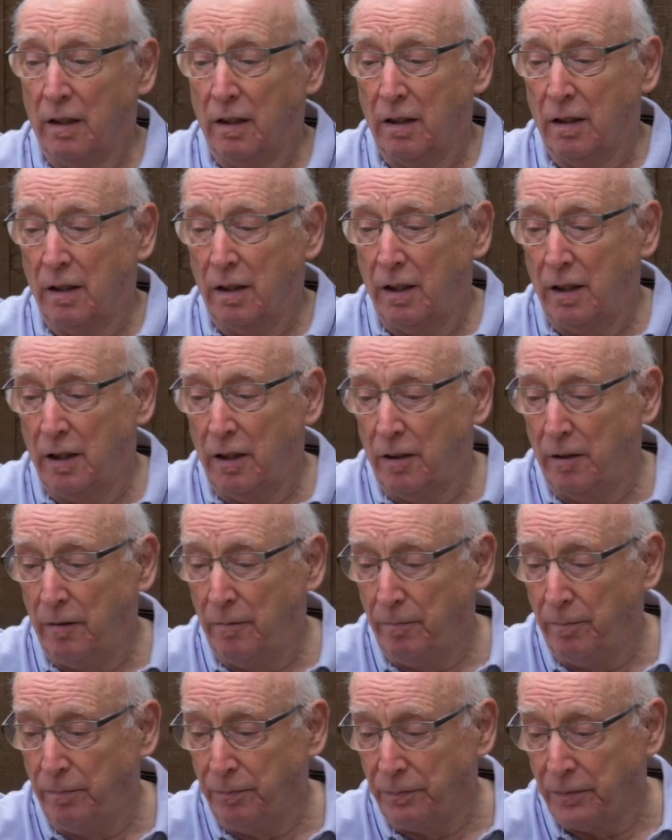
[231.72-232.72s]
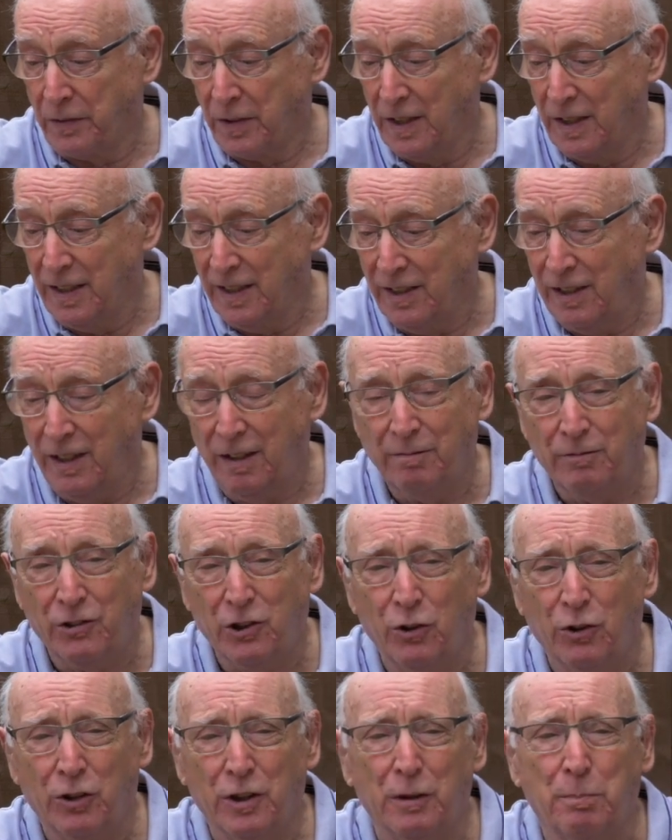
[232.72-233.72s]
I'm
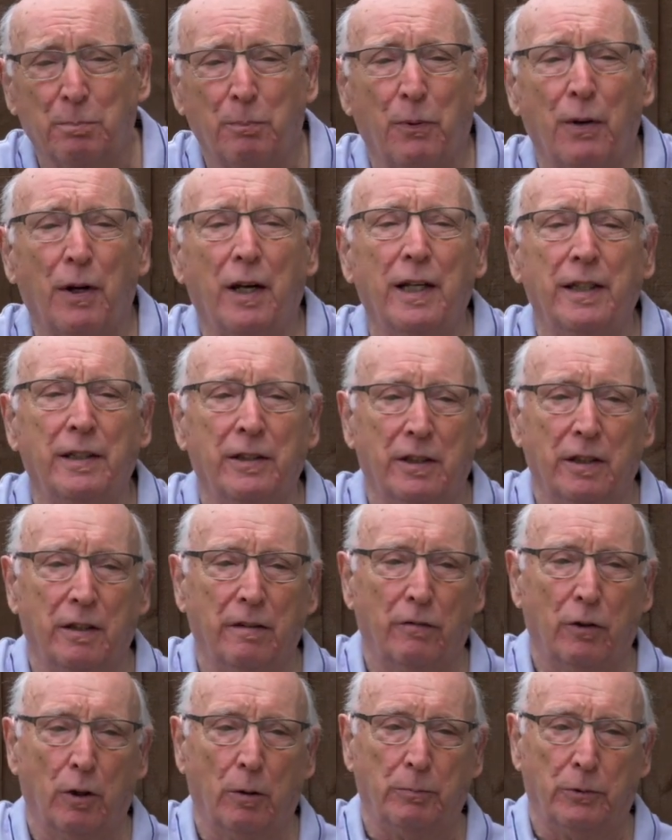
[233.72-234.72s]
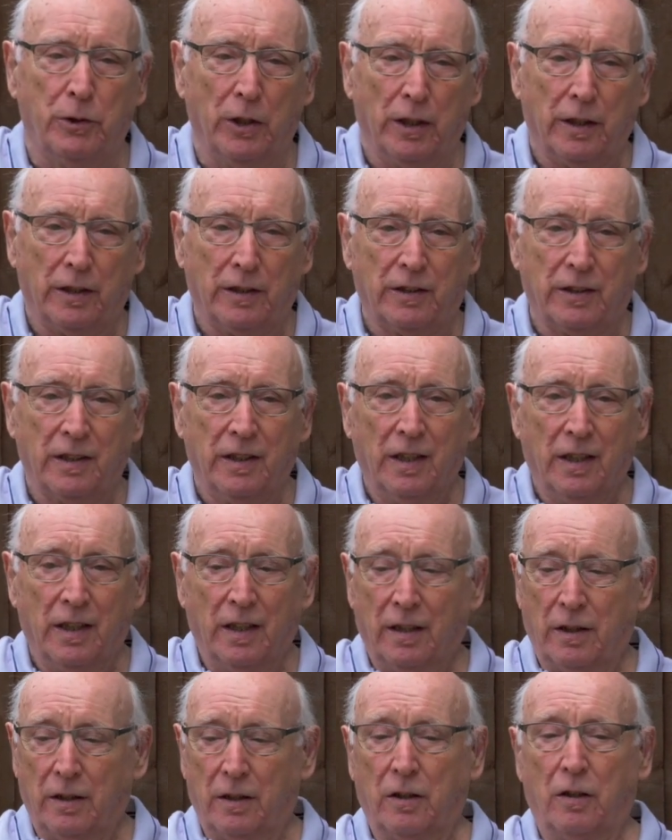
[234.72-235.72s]
sure there's plenty of objects.
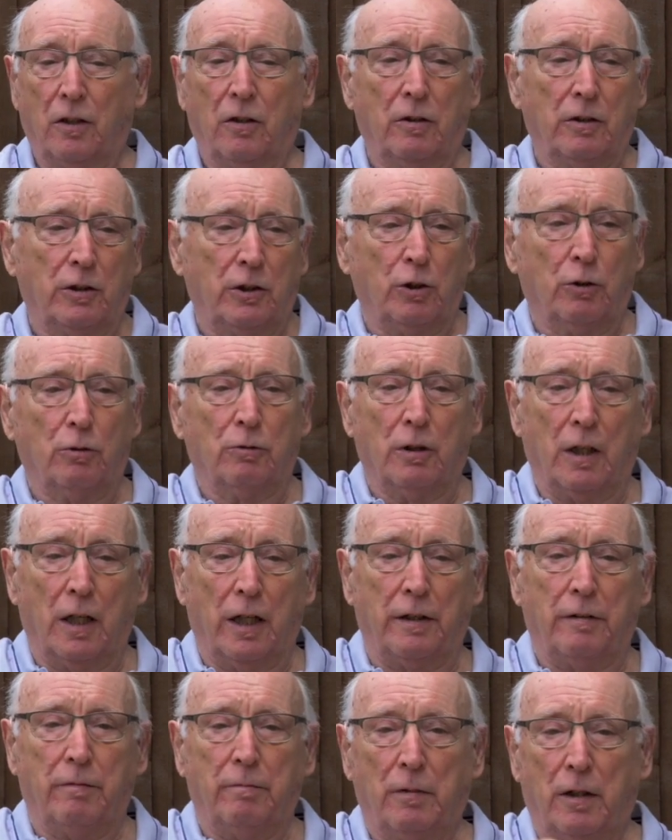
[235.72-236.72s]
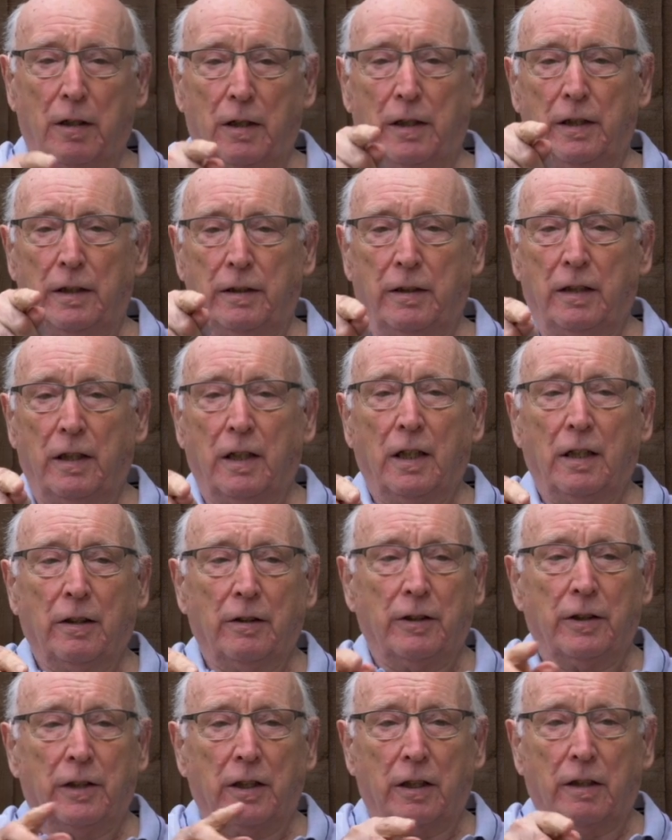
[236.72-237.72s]
You know, a young lad of mine
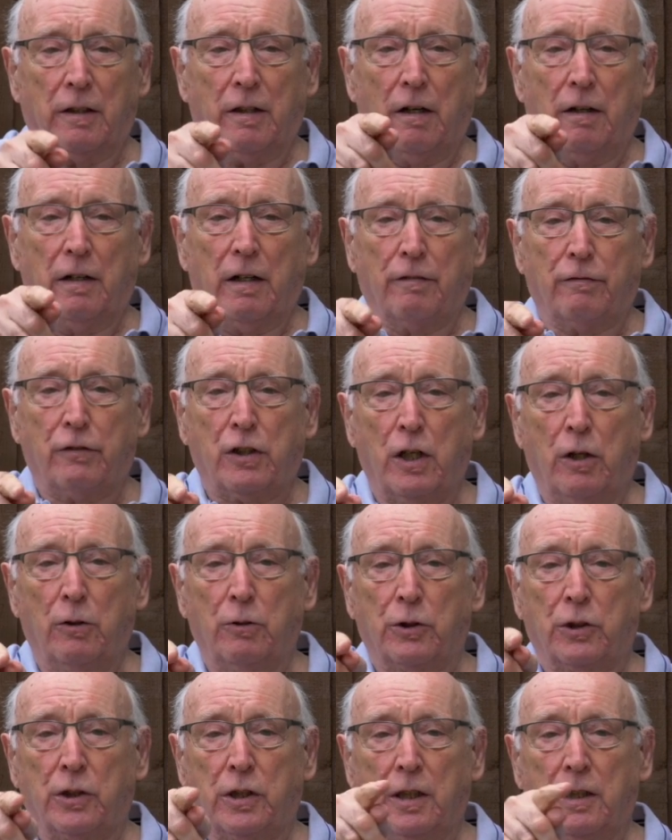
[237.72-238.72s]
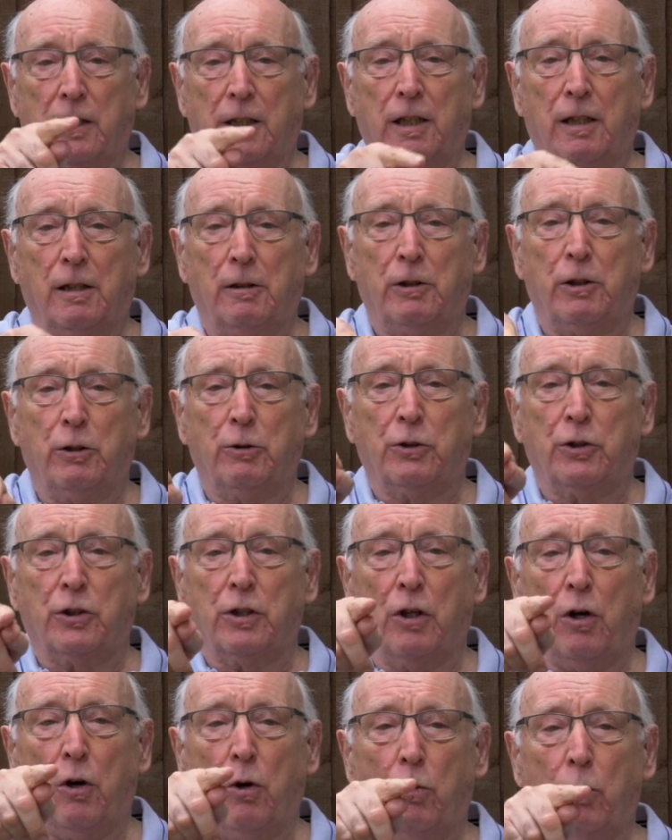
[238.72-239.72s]
that I have coached, he used
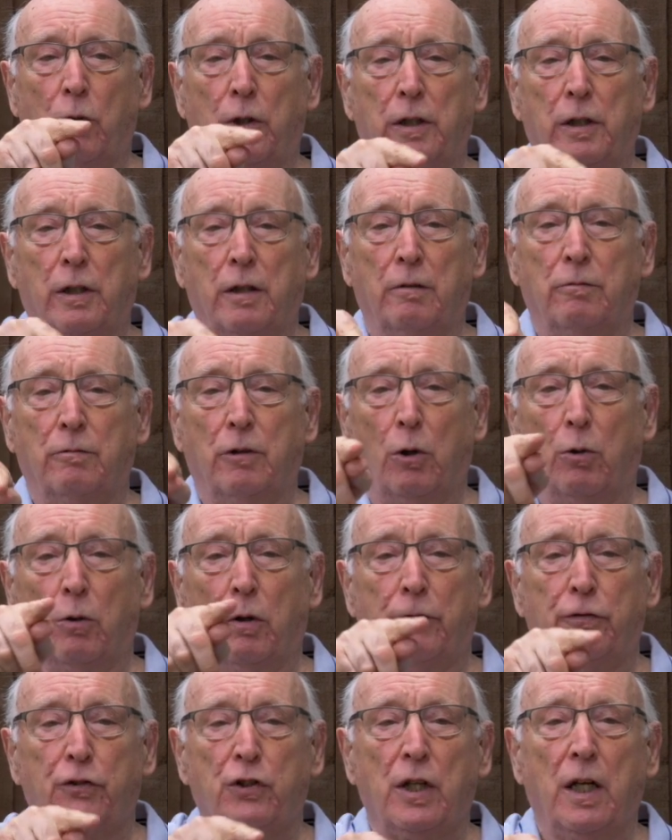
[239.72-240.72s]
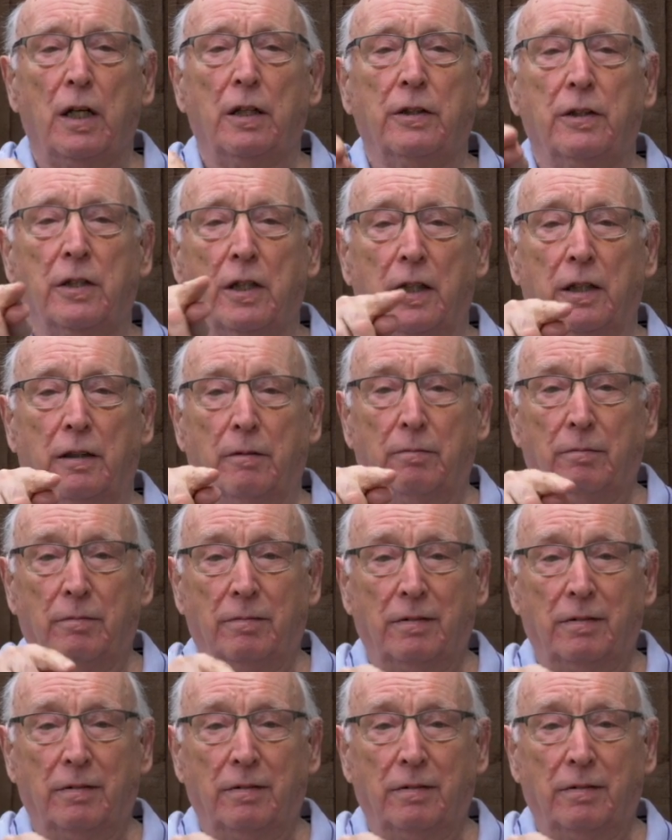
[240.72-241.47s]
the hole in a roll of sellotape.